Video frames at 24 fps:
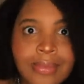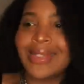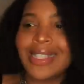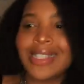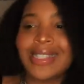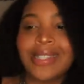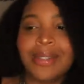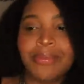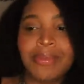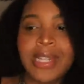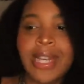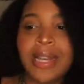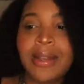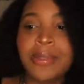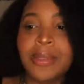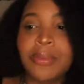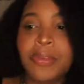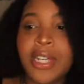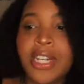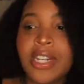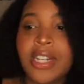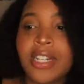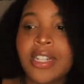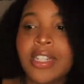Sometimes
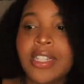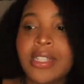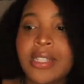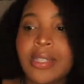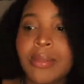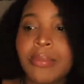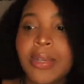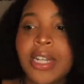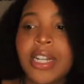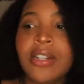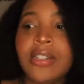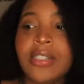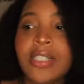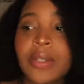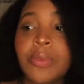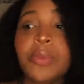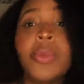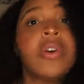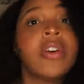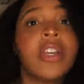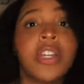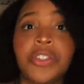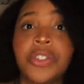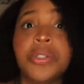being a good Samaritan
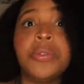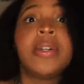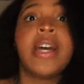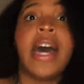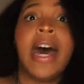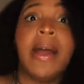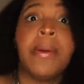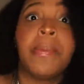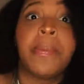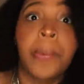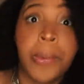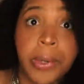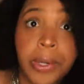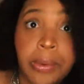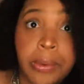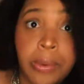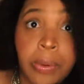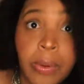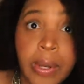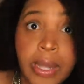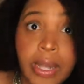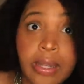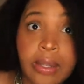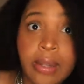will get you got real
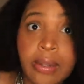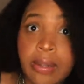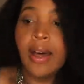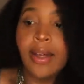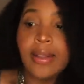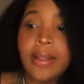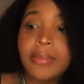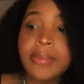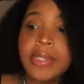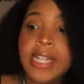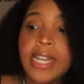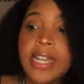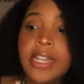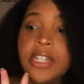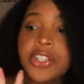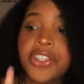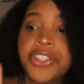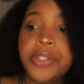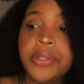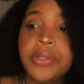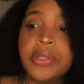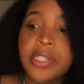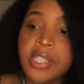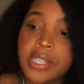quick. All I'm saying is use